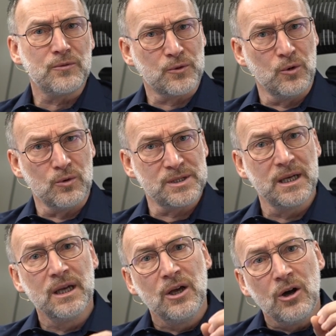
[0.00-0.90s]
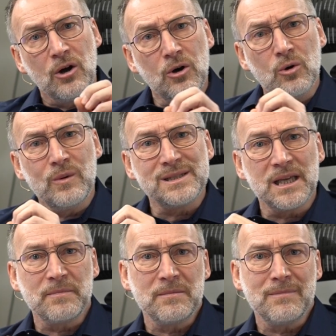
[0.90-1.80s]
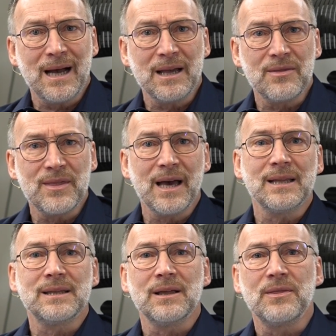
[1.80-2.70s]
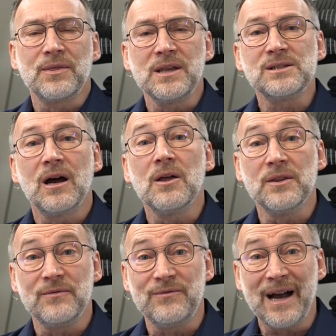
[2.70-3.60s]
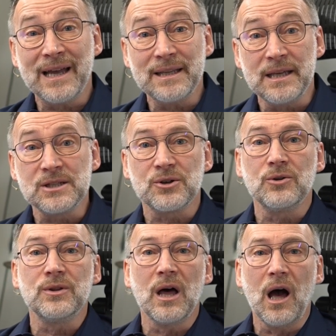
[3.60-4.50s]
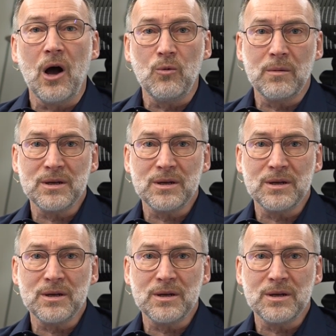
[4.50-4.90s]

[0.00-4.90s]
Of course, always keep in mind that uh, these are the findings on our